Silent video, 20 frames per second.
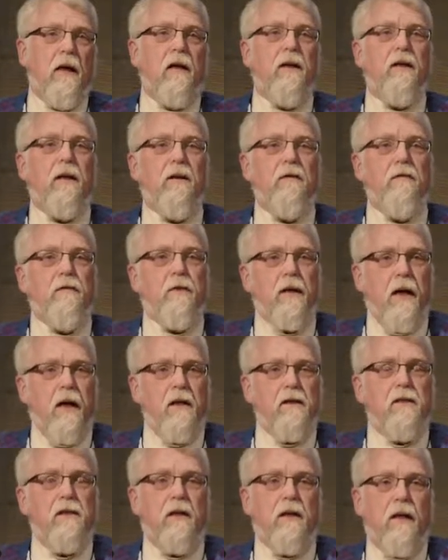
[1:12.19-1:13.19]
and give
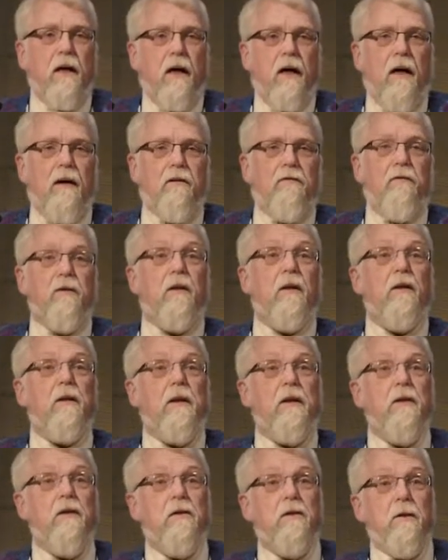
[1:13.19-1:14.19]
thanks to God for the
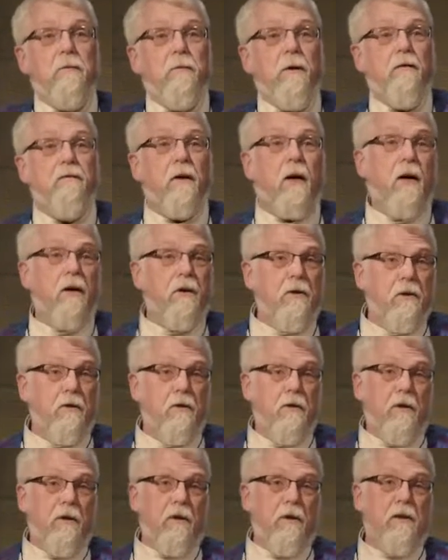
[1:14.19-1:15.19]
leadership of our
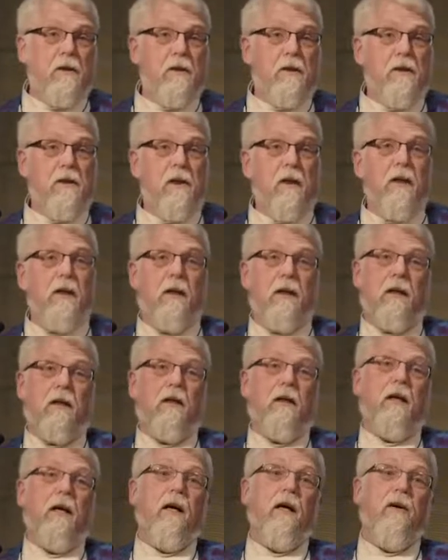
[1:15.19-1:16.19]
youth that the
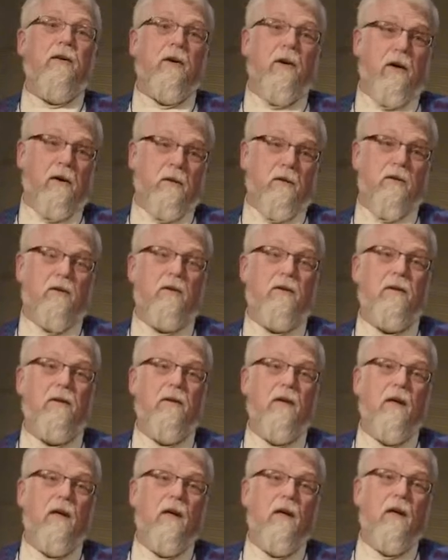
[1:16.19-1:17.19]
city now
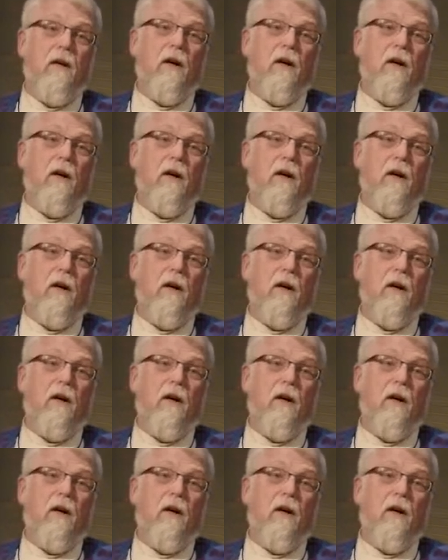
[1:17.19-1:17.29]
knows